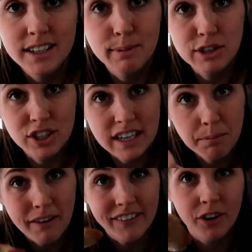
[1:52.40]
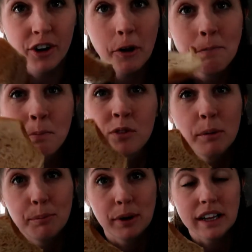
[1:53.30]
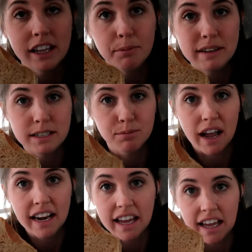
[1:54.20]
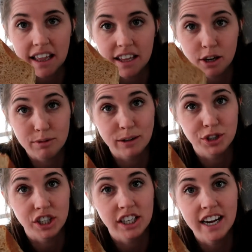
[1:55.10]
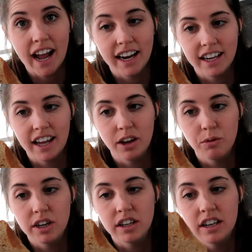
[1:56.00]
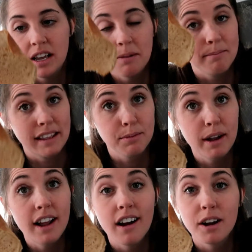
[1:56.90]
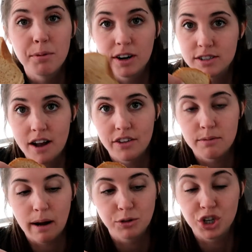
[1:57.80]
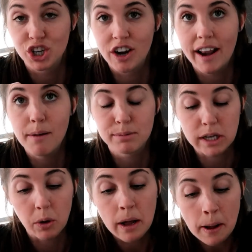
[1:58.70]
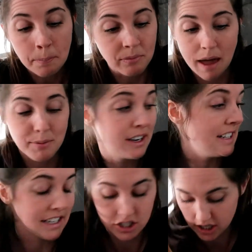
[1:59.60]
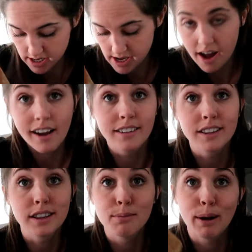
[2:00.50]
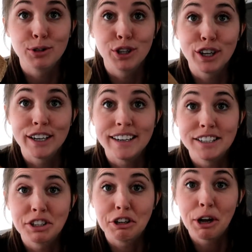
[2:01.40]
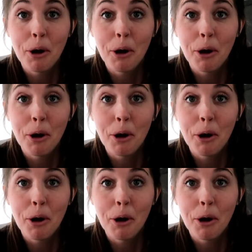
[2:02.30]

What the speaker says: special tip, if you don't know, put a little piece of bread in your brown sugar and it will make the bread hard, but it'll soften the brown sugar right up. So I put it in yesterday and the brown sugar is good to